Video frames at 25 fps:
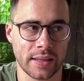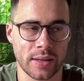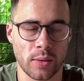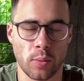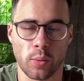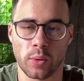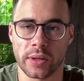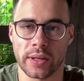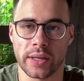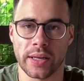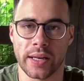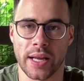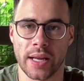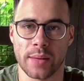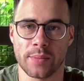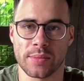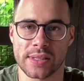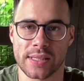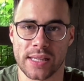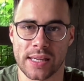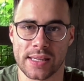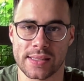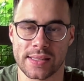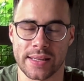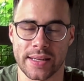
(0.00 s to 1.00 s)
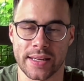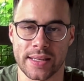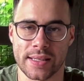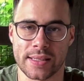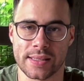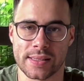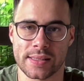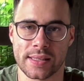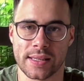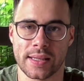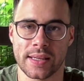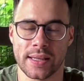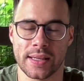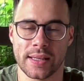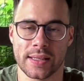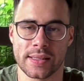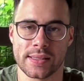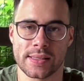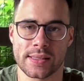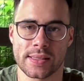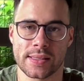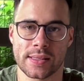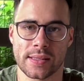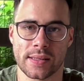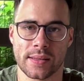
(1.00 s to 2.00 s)
what the name says it is.
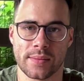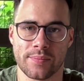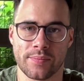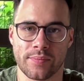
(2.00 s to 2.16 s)
It's